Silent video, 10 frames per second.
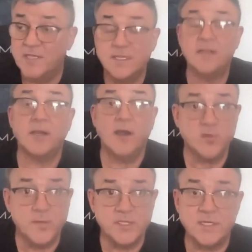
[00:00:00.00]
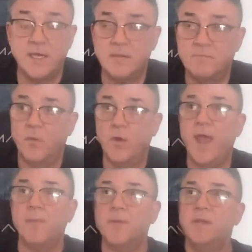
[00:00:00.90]
based on a government scam.
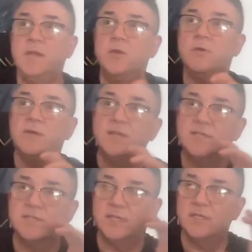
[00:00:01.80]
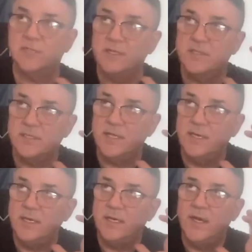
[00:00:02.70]
What happened here is this is
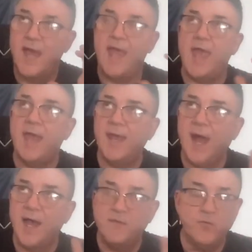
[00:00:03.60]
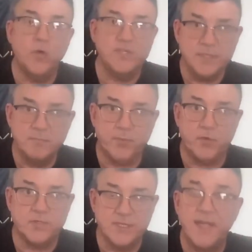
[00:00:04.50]
the AI voice
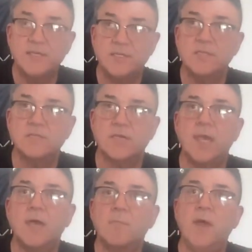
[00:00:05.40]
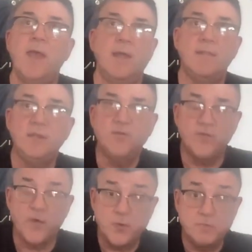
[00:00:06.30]
impersonation scam
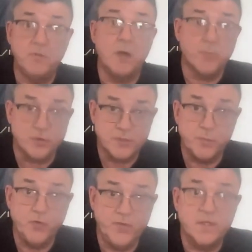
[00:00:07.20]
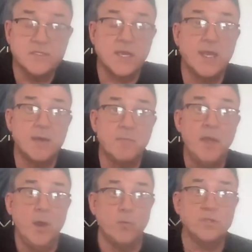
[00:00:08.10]
the phone number spoofing scam,
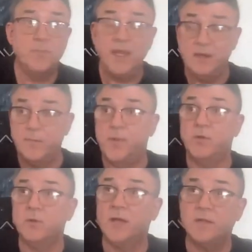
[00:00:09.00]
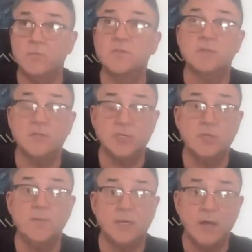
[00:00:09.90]
which made it appear like it was a
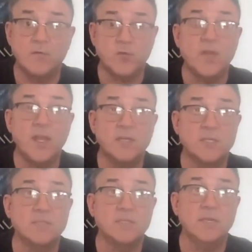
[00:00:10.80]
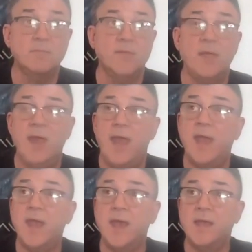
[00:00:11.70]
legitimate government agency.
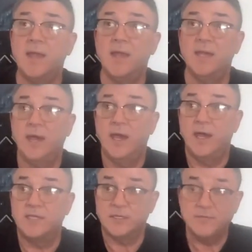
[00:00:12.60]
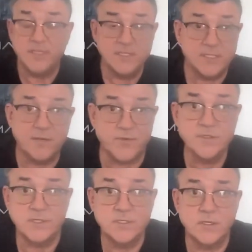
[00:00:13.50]
And she lives in San
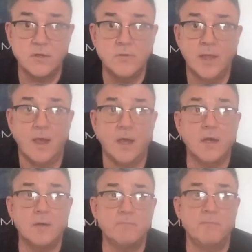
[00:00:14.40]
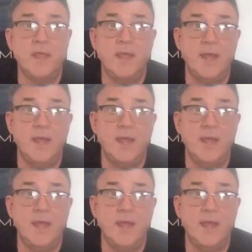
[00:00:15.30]
Francisco, um,